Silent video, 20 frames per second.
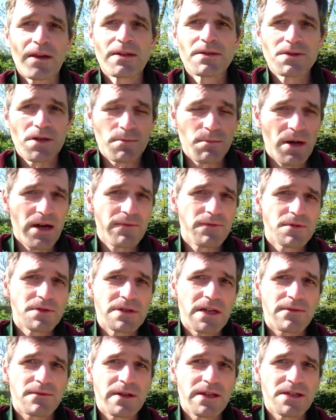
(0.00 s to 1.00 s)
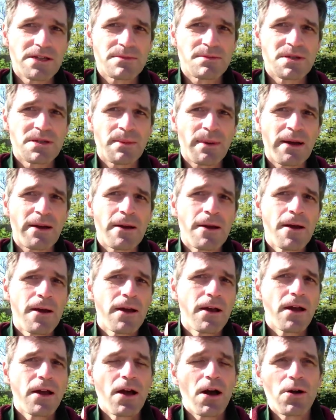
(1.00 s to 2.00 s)
So mindful self-leadership is about,
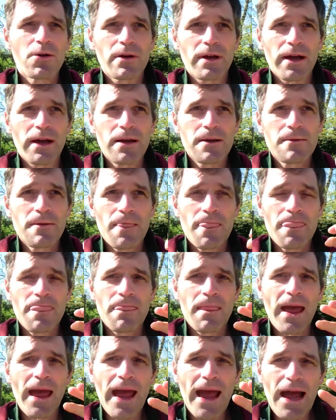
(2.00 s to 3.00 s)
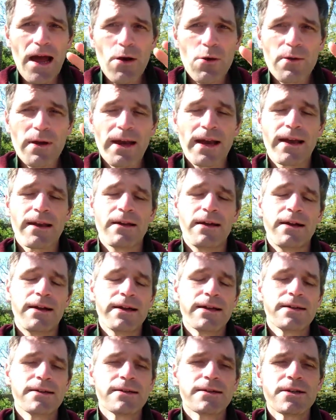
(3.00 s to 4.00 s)
okay, how can
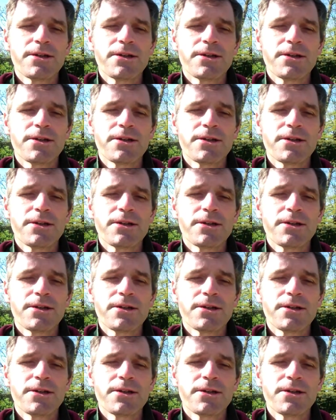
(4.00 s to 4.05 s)
I